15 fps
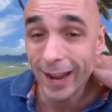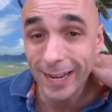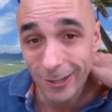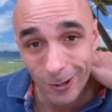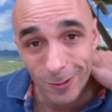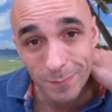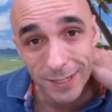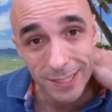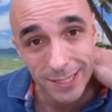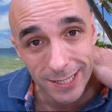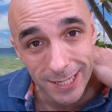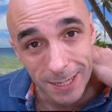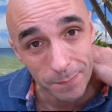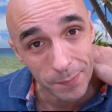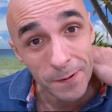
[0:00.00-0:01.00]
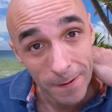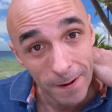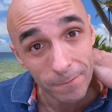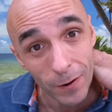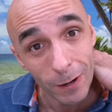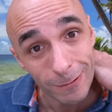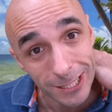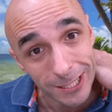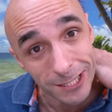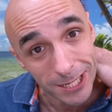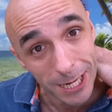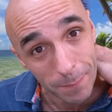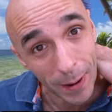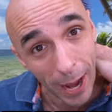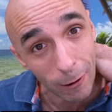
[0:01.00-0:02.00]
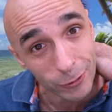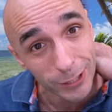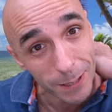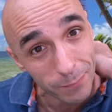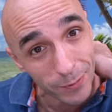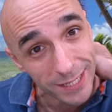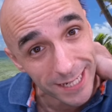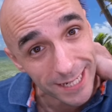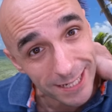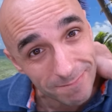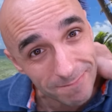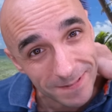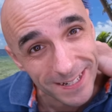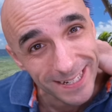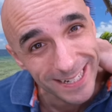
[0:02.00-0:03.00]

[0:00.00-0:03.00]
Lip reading: I can't be asleep. If I was asleep, how would I press it?